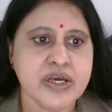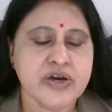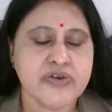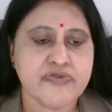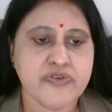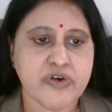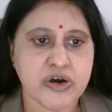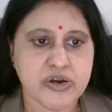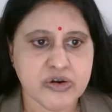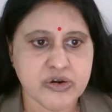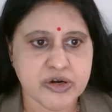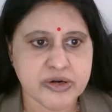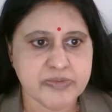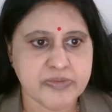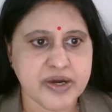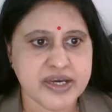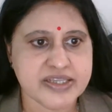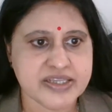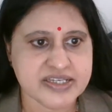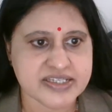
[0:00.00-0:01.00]
followed
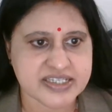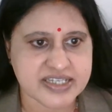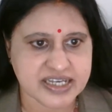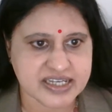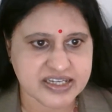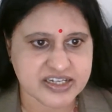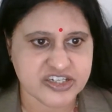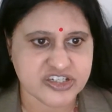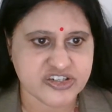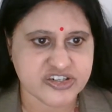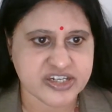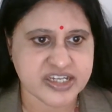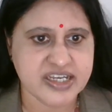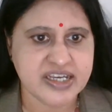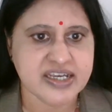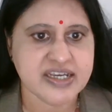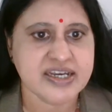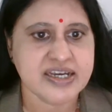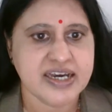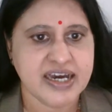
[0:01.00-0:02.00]
by the Secretary,
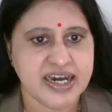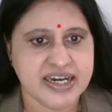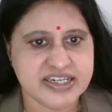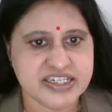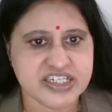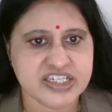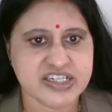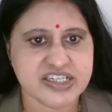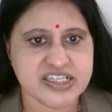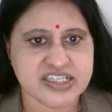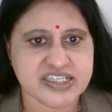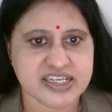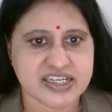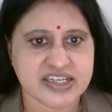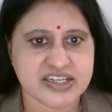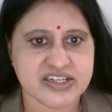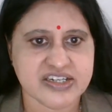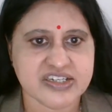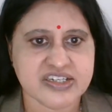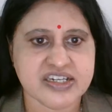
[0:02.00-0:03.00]
Additional
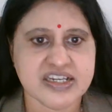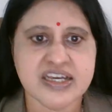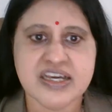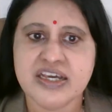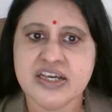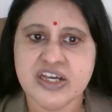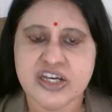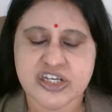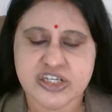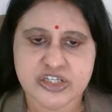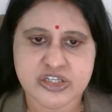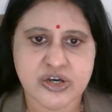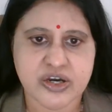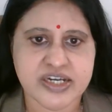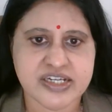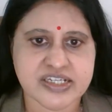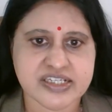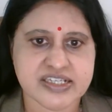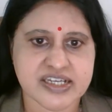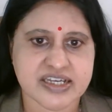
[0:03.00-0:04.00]
Secretary,
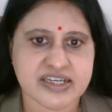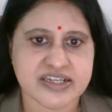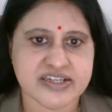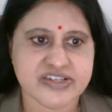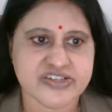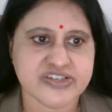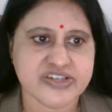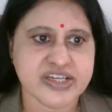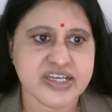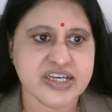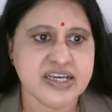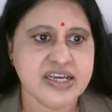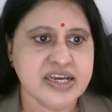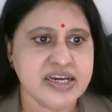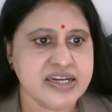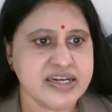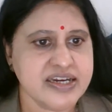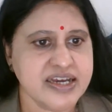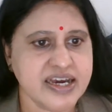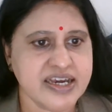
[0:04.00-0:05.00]
Joint Secretary,
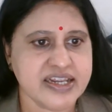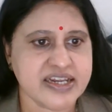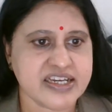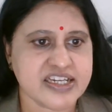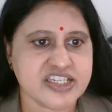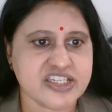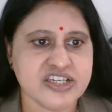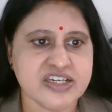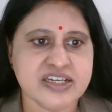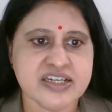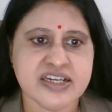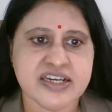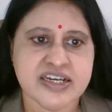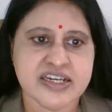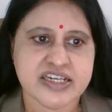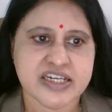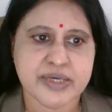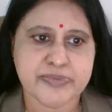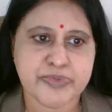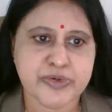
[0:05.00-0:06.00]
Director,
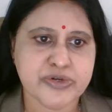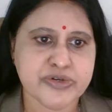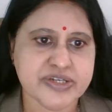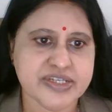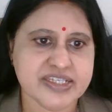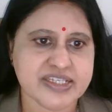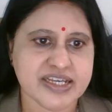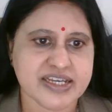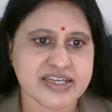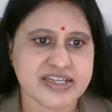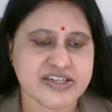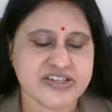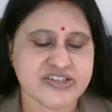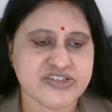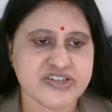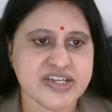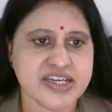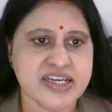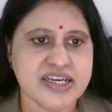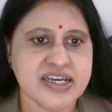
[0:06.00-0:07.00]
Deputy
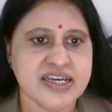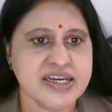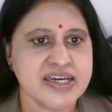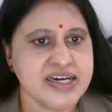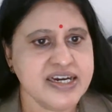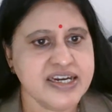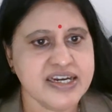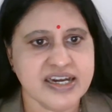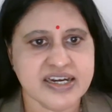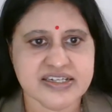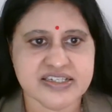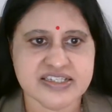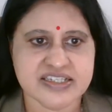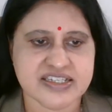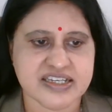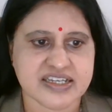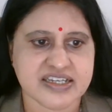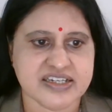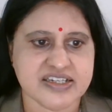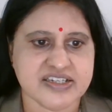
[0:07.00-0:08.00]
Secretary, and Under
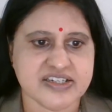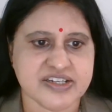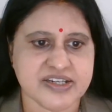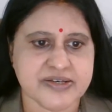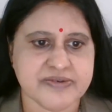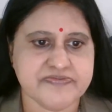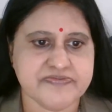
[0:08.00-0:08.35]
Secretary.